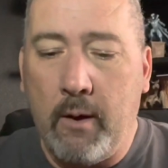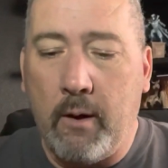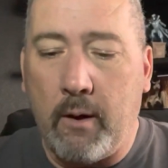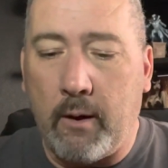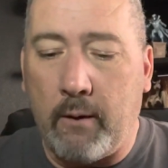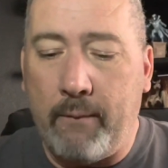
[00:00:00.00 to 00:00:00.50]

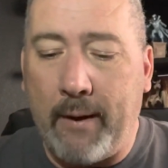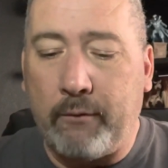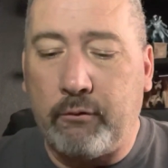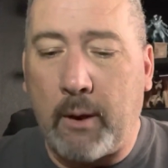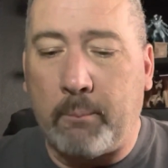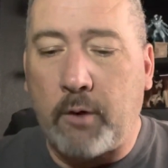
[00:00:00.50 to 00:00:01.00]
Uh,
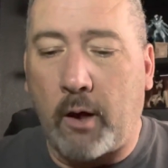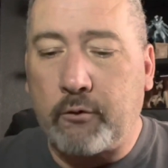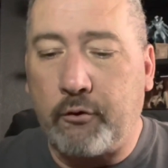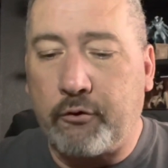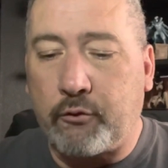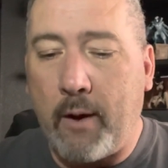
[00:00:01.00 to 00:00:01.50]
next up,
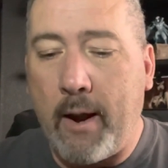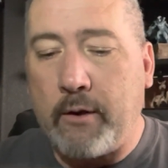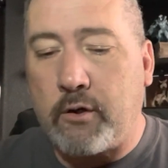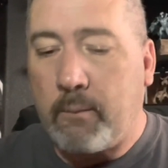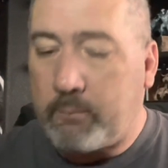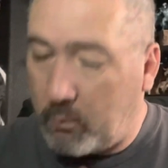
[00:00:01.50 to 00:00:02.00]
Doctor Strange, number